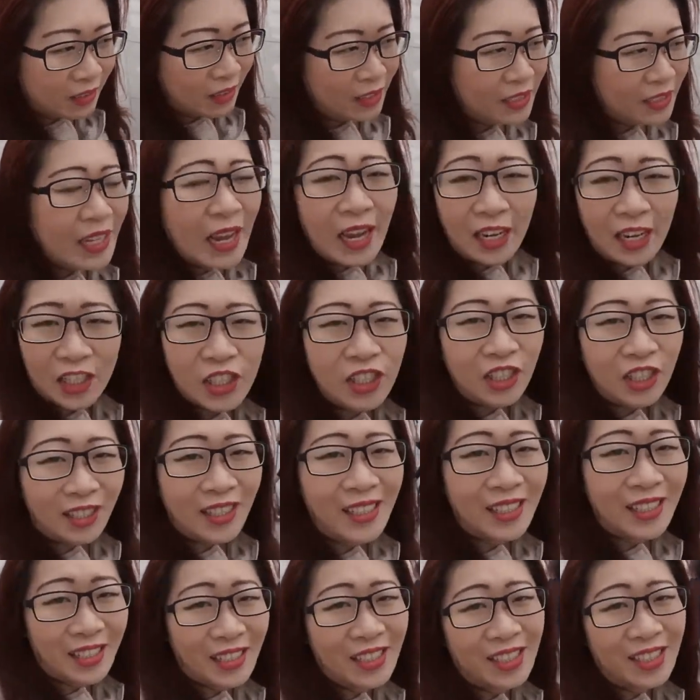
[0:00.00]
it's
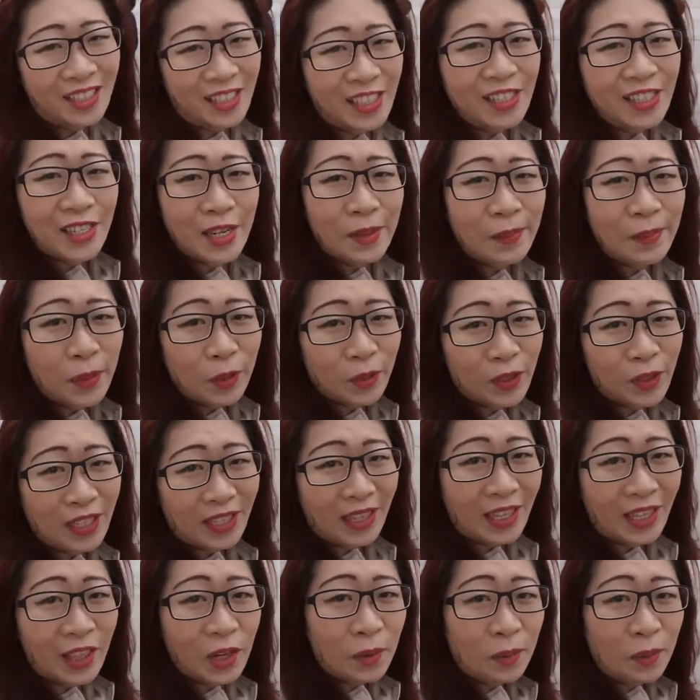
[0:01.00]
actually just Disney music that they're